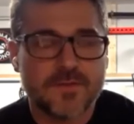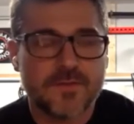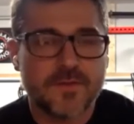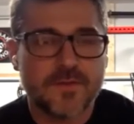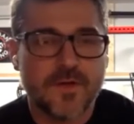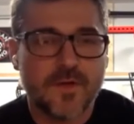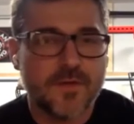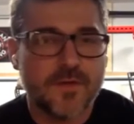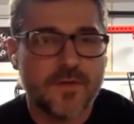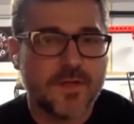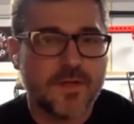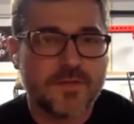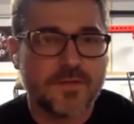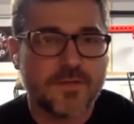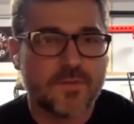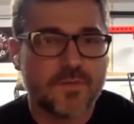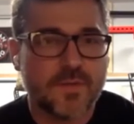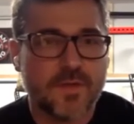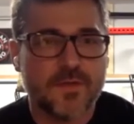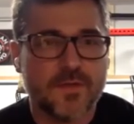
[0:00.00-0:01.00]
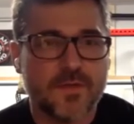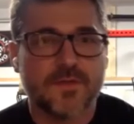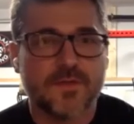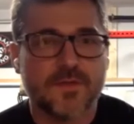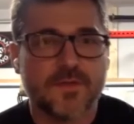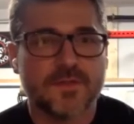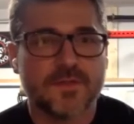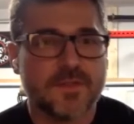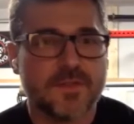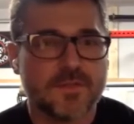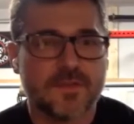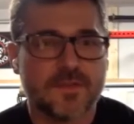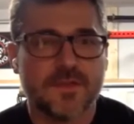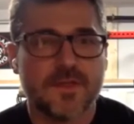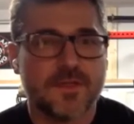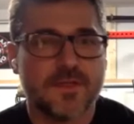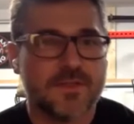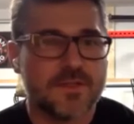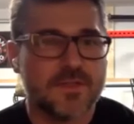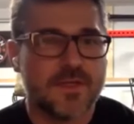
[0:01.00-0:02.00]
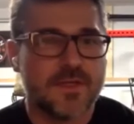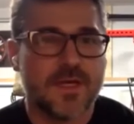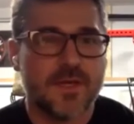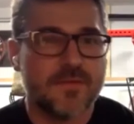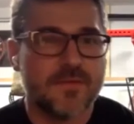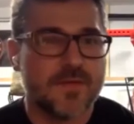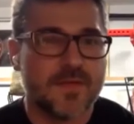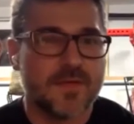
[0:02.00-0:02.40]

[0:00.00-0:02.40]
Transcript: You know, all the nuts are welded. There's installation knobs.